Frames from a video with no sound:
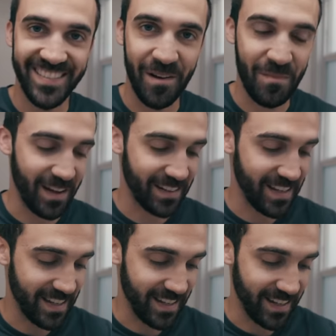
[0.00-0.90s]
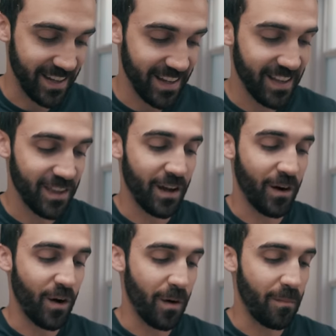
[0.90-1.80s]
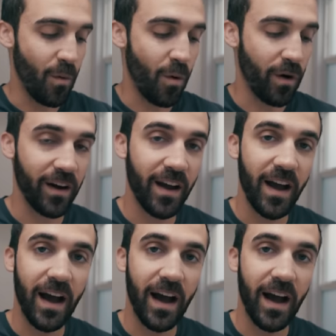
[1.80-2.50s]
I'm not kidding. There are more.